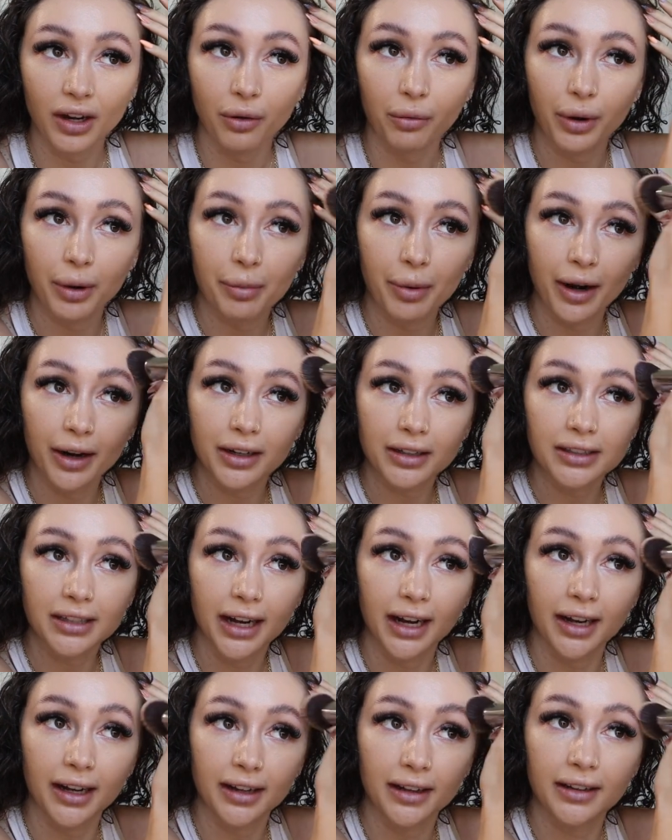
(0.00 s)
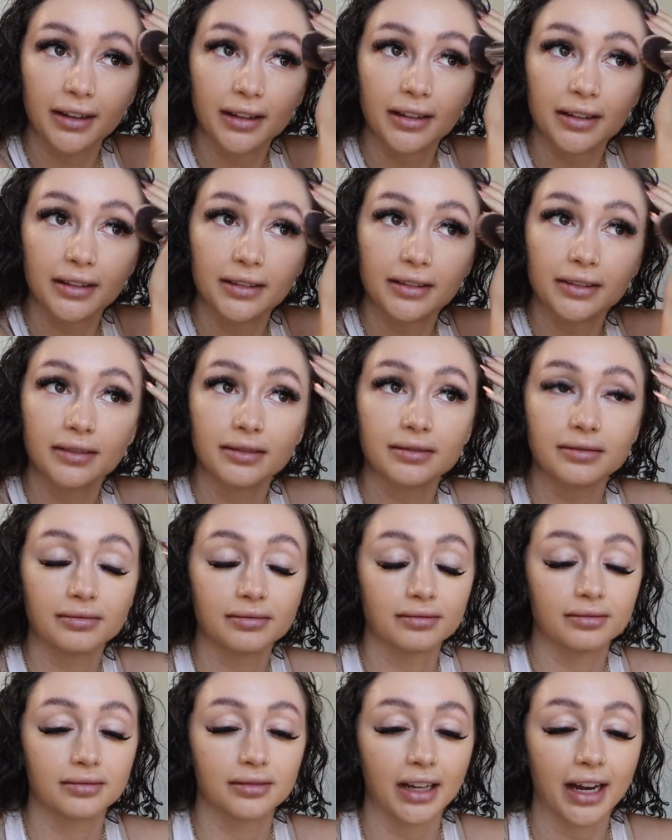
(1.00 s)
we parked at,
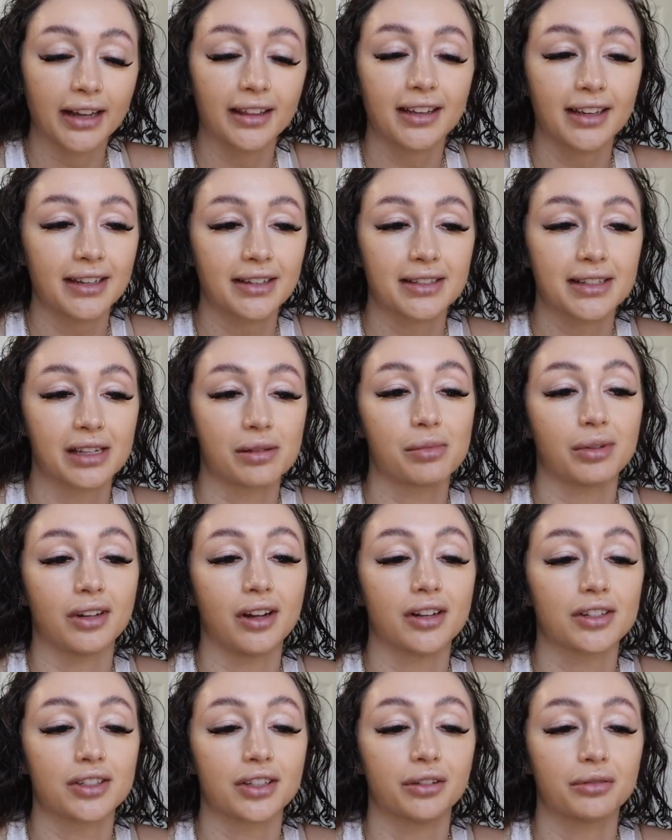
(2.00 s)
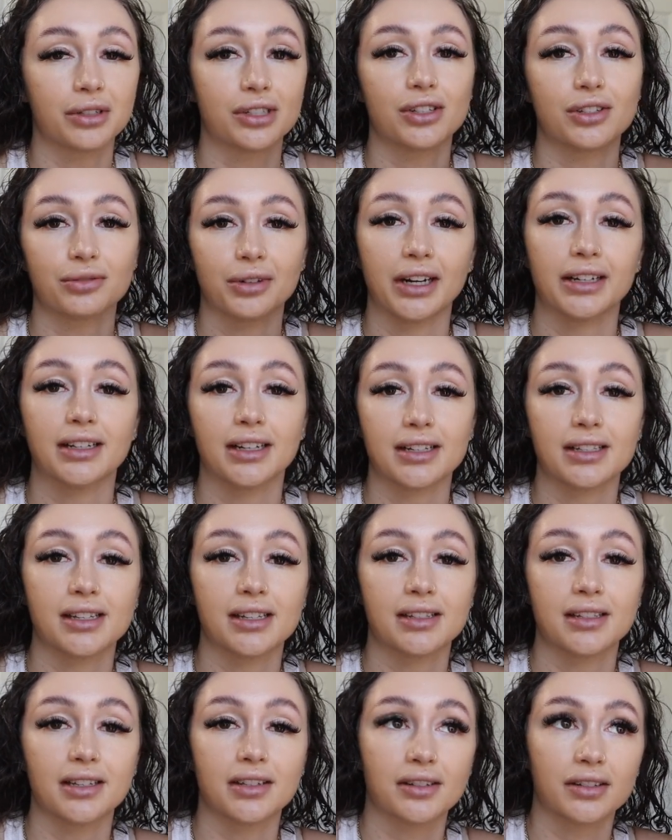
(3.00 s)
I think is the Bellagio, which is right next
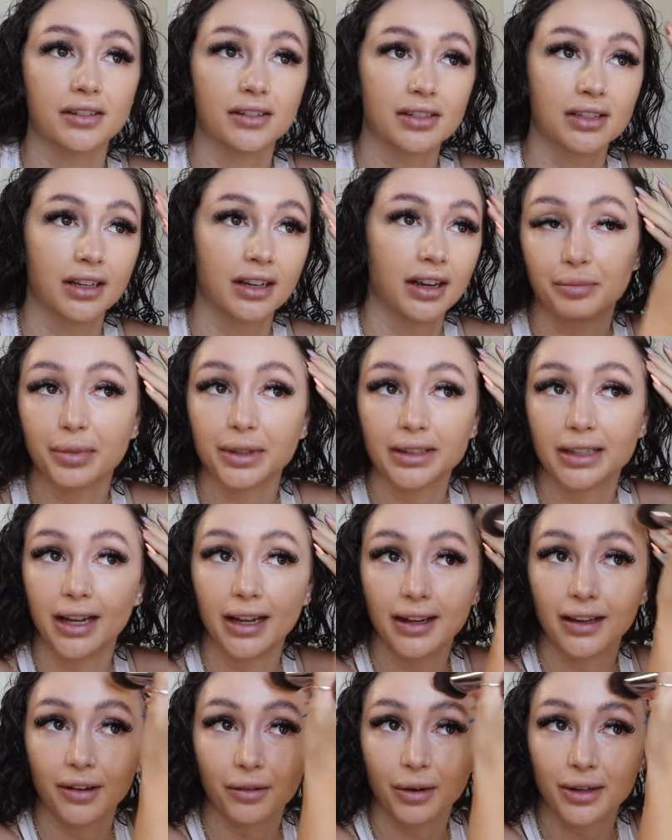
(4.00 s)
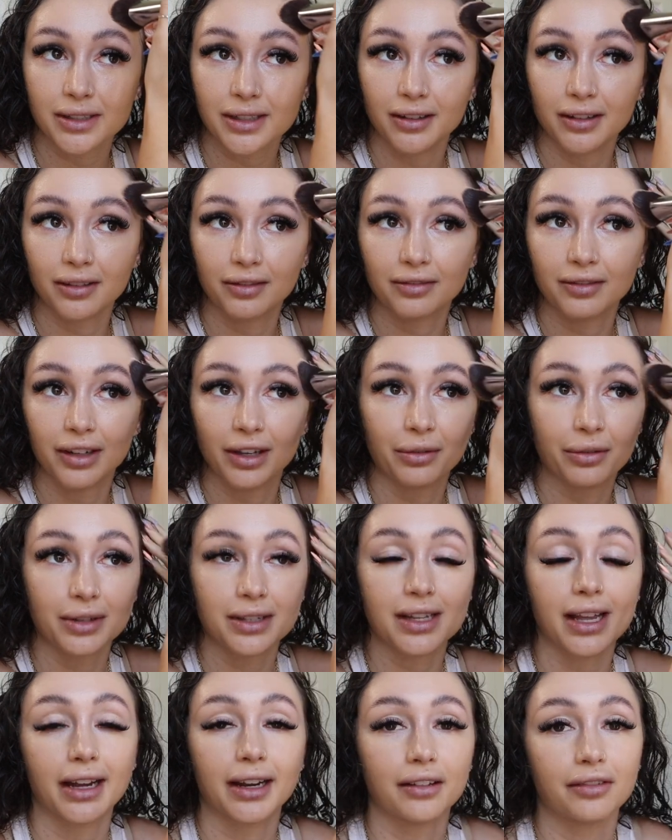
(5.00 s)
to Caesar's. But that it wasn't a, it
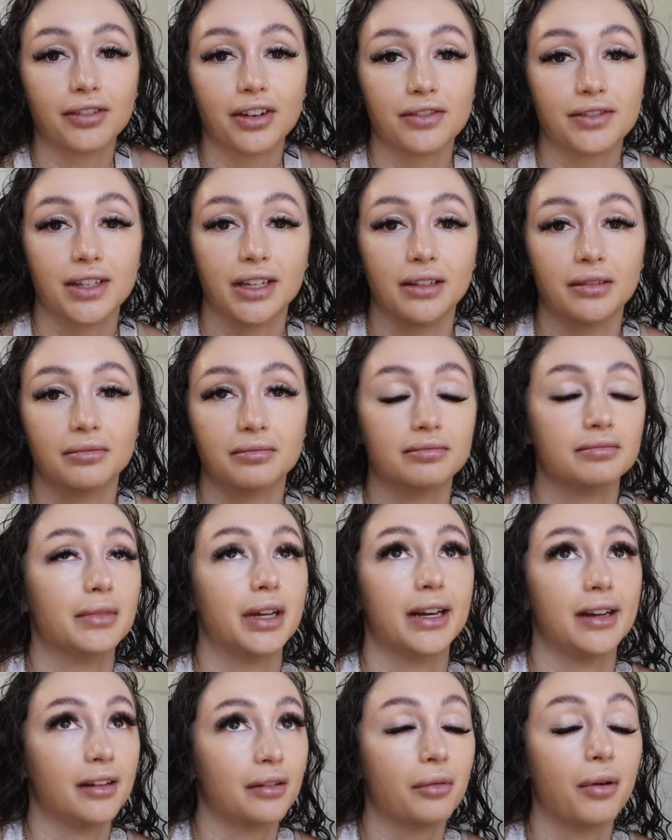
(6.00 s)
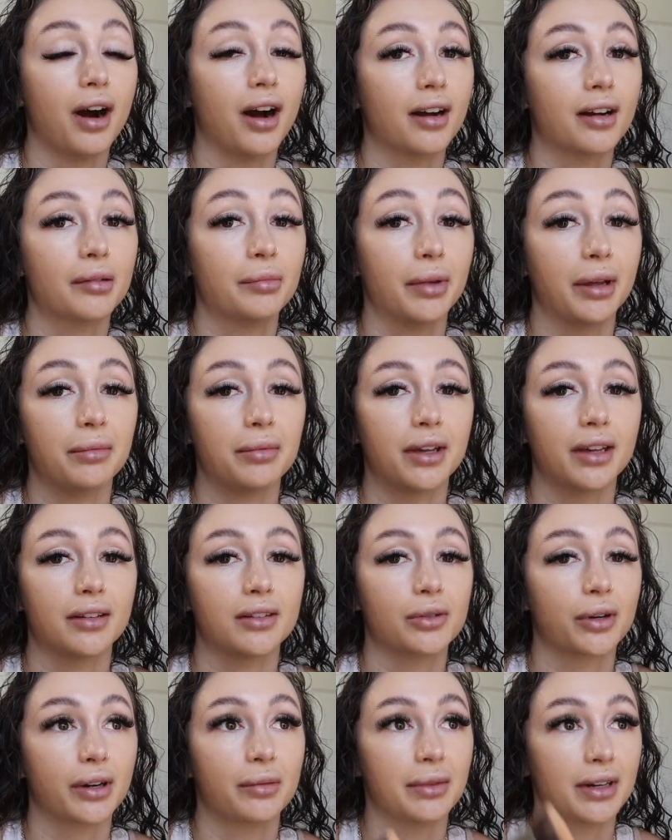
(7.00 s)
was like a 15 minute walk, maybe
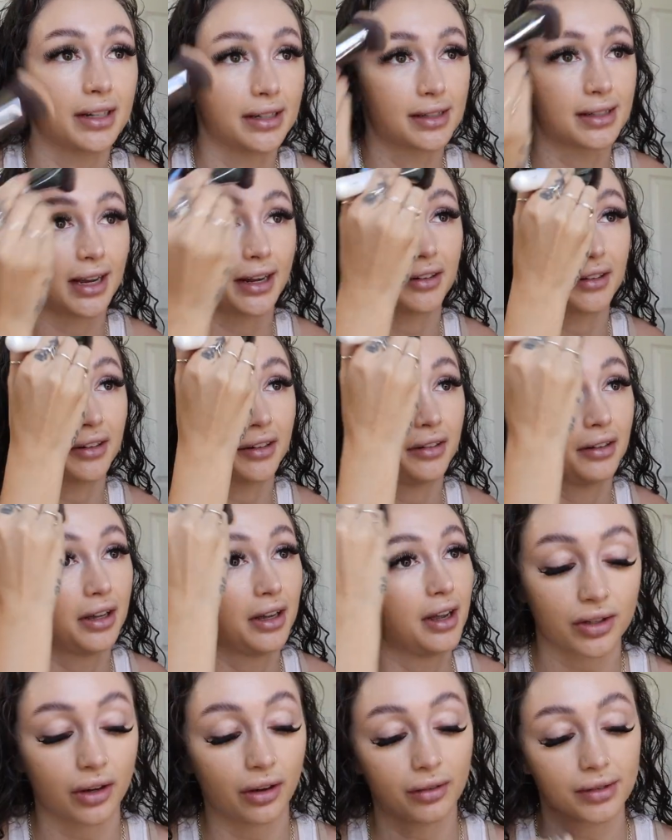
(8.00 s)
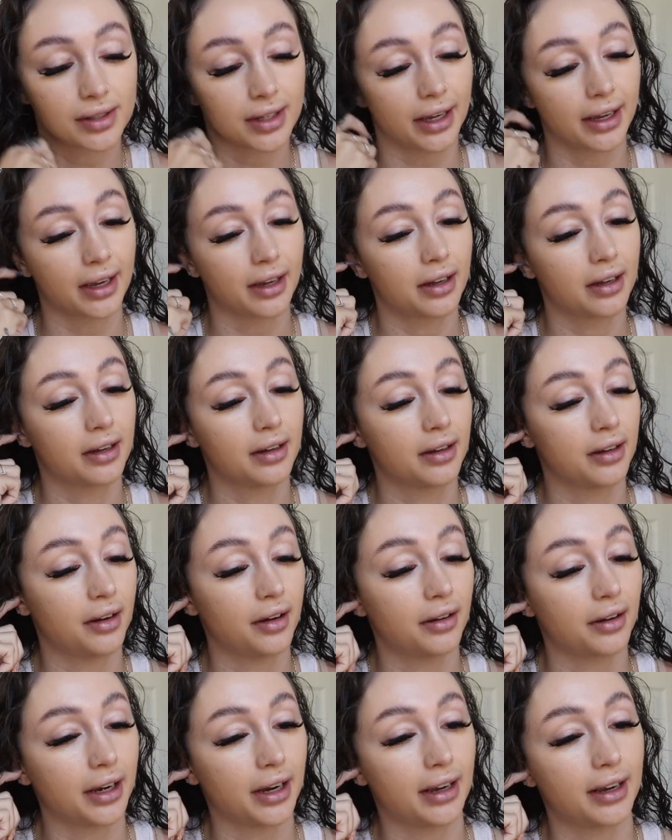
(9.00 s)
20 minutes, I don't know. So I was like,
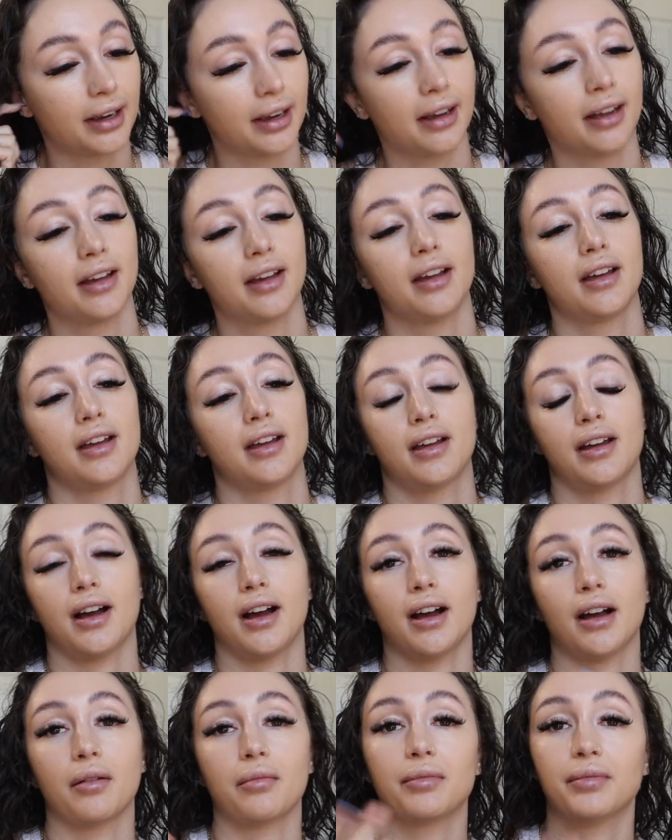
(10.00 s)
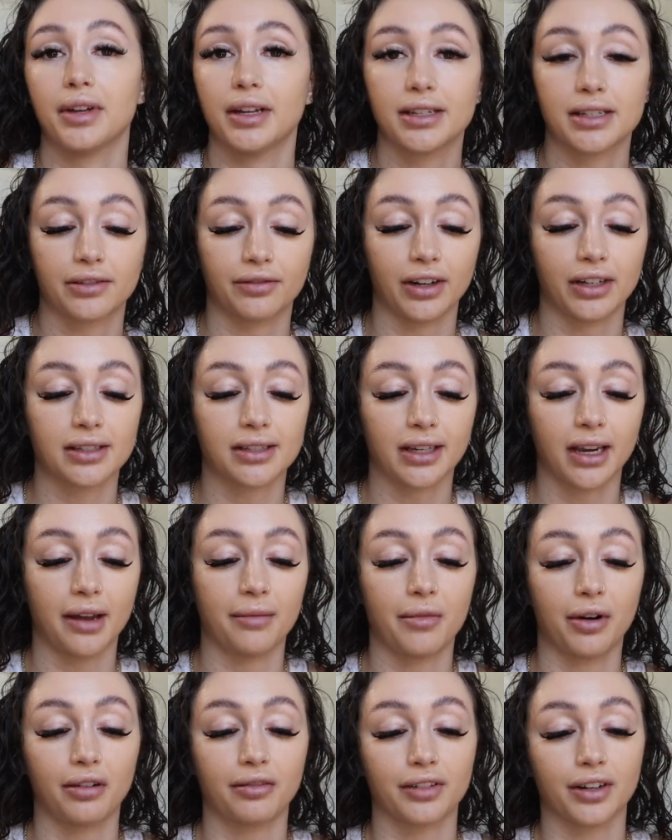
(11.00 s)
okay, um, his friends
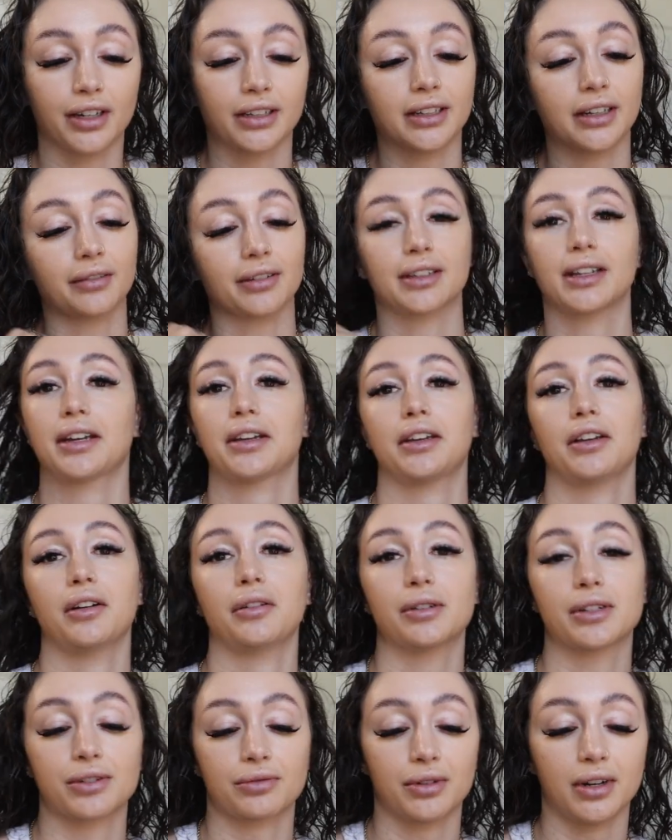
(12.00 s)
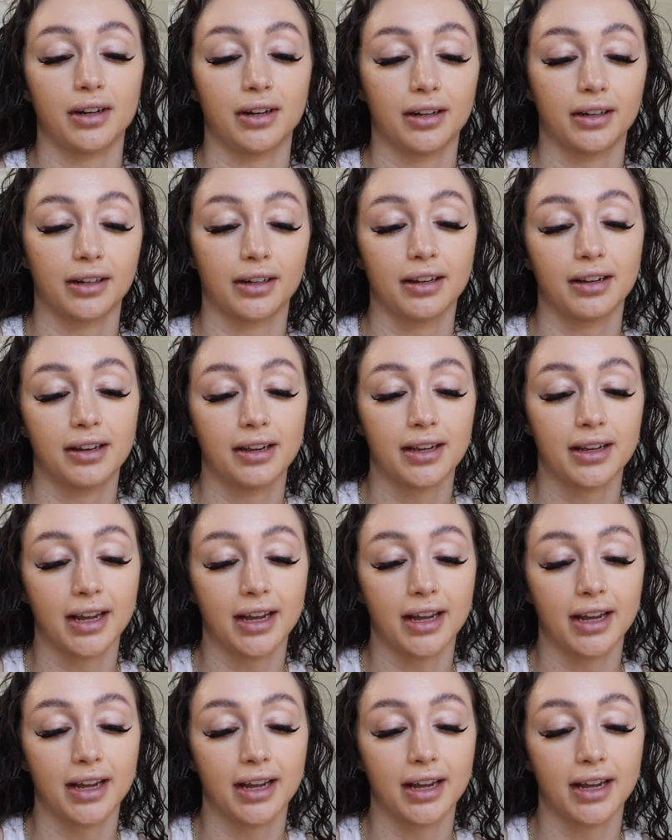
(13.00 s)
came over and they were like, you know what's wrong?